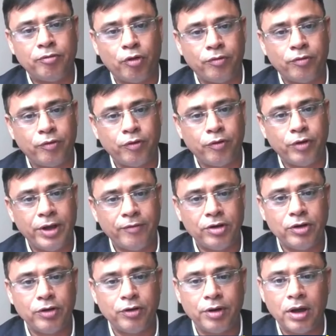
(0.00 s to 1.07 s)
for naval
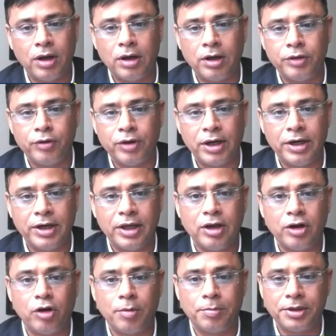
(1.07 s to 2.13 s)
utility
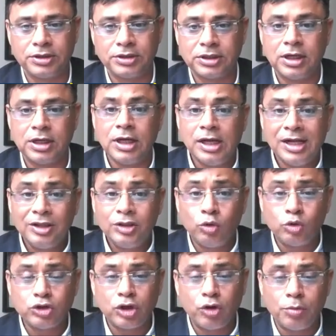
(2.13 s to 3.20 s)
helicopters.
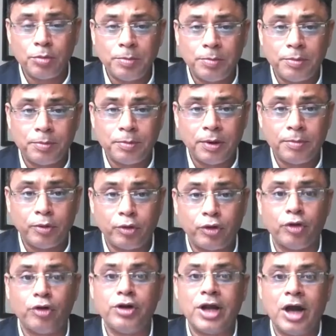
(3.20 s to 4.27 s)
Those are going to be
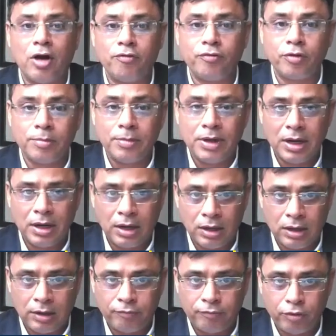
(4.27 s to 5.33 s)
procured now from
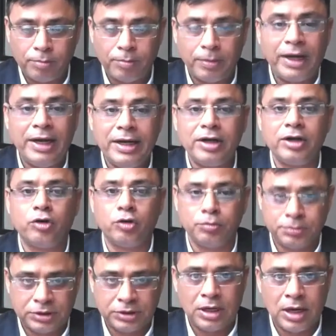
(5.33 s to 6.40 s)
Indian
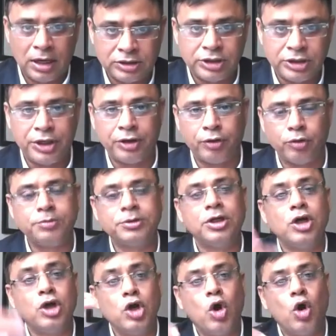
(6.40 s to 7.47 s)
groups, the large Indian groups,
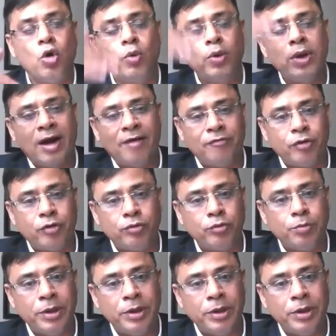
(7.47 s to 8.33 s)
who will have